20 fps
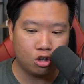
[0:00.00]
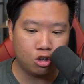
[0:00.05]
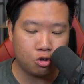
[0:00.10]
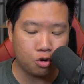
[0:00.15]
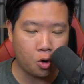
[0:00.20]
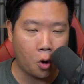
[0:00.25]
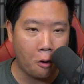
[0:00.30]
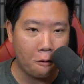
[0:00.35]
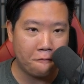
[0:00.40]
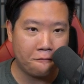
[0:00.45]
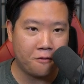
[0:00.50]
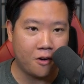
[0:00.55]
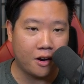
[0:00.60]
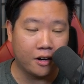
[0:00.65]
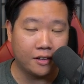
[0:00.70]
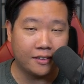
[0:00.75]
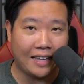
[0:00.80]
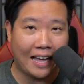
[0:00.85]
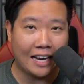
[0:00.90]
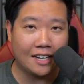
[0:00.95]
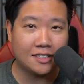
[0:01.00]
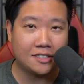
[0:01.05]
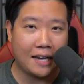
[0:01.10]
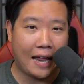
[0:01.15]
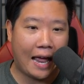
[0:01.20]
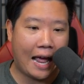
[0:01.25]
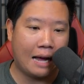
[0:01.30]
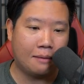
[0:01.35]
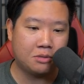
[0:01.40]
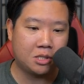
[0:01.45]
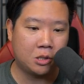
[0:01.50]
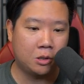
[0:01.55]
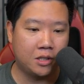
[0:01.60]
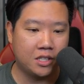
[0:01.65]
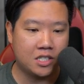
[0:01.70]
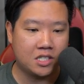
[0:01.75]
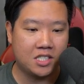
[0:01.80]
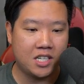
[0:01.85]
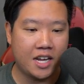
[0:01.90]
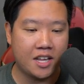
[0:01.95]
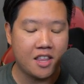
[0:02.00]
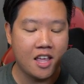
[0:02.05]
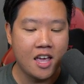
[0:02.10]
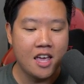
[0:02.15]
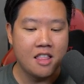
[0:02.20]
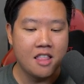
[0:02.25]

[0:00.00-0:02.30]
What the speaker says: growth fund. That is absolutely insane.